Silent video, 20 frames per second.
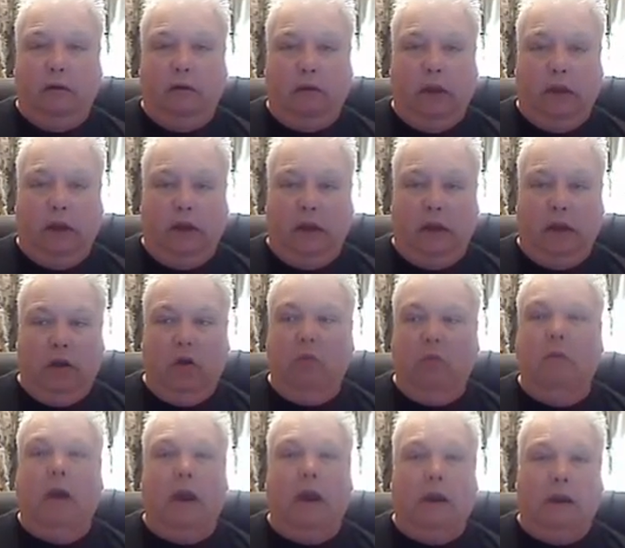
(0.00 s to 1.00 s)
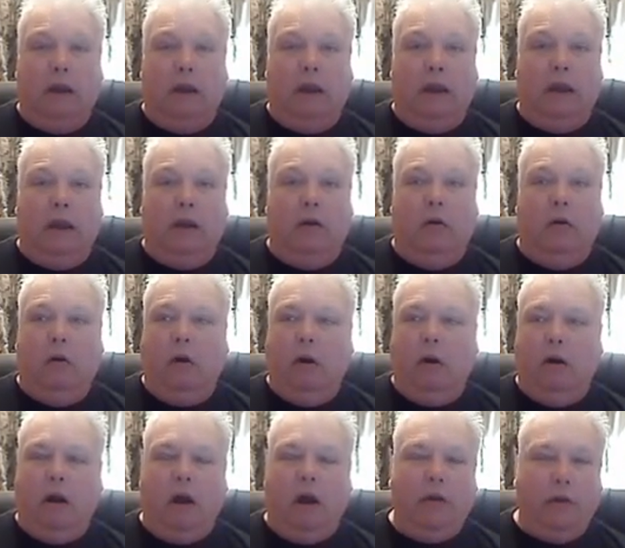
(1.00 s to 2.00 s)
you might need,
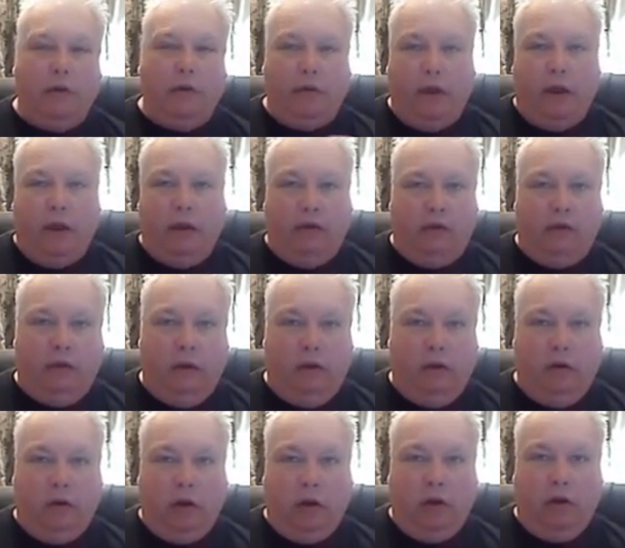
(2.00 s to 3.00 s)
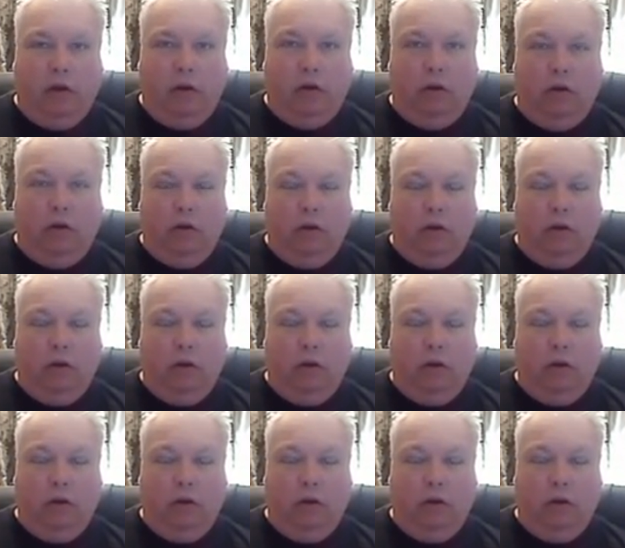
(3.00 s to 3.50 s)
or other things you could